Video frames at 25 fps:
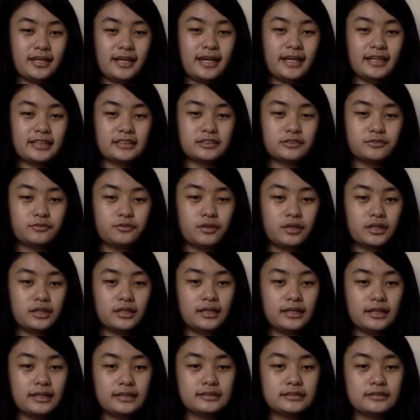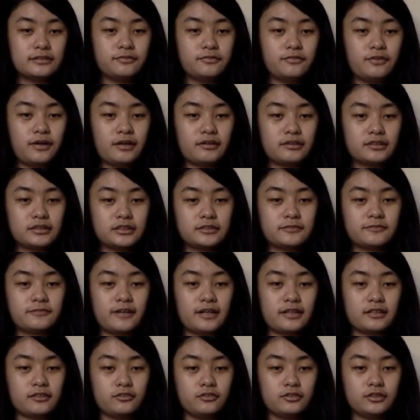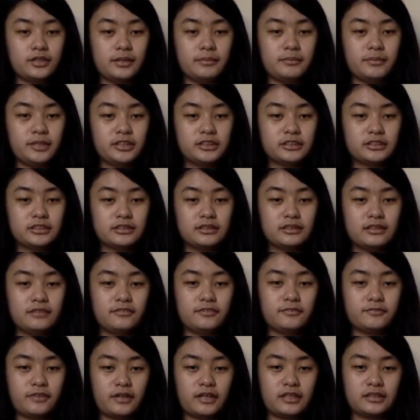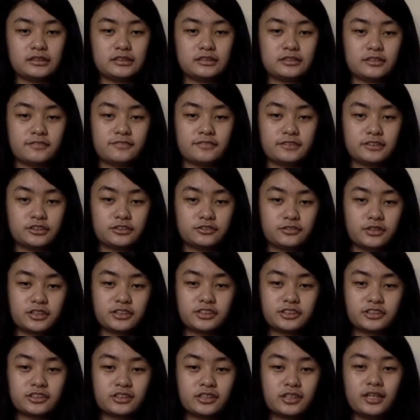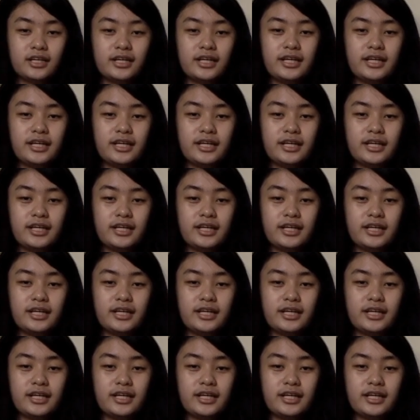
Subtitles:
x1 is the virus fractal dimension of the virus surface structure,